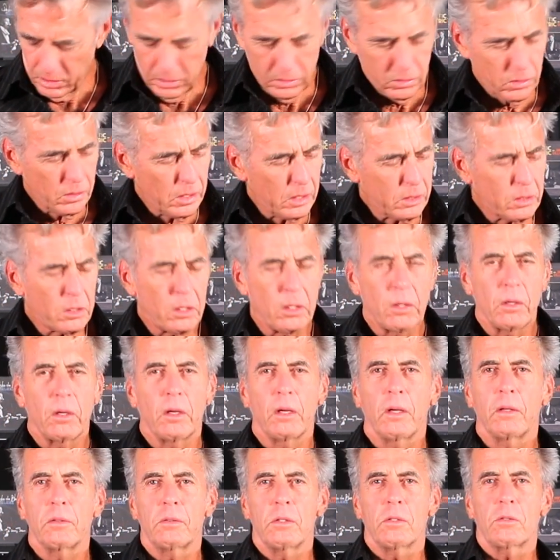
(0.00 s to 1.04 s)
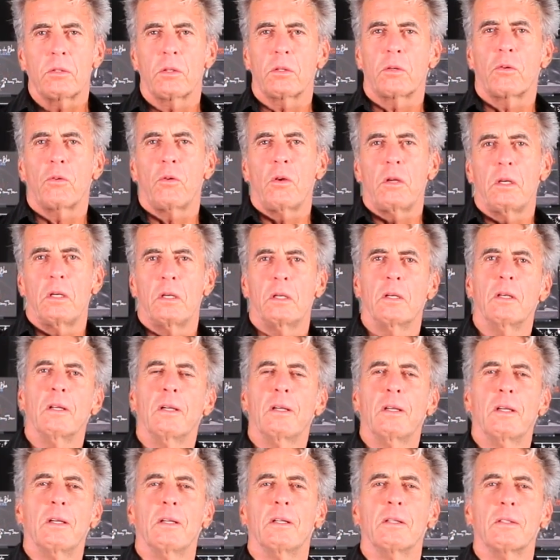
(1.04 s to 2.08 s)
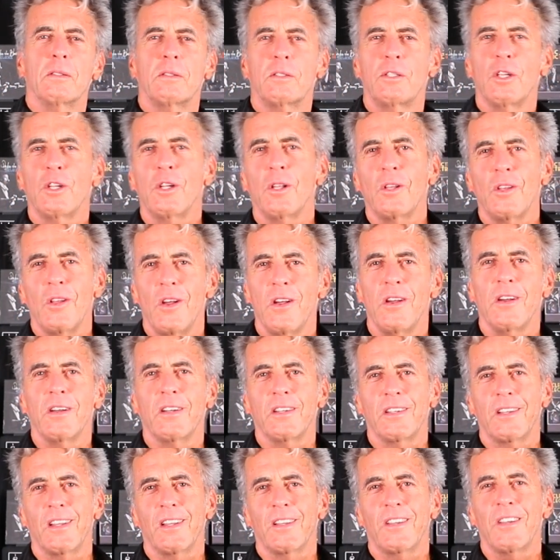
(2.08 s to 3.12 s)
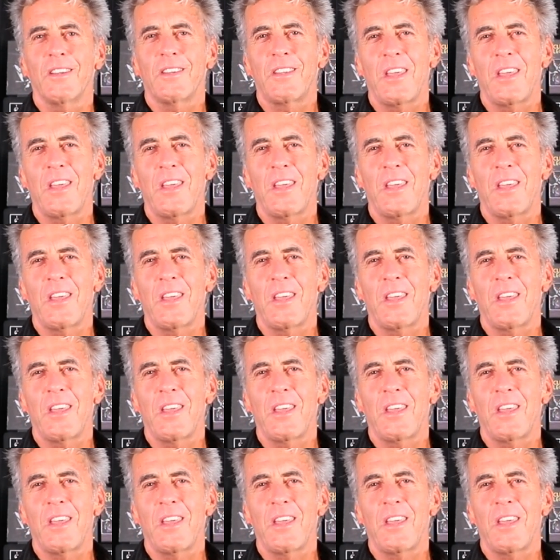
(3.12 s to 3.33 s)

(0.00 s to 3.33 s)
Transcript: So that's a, just a great uh, sing-along, good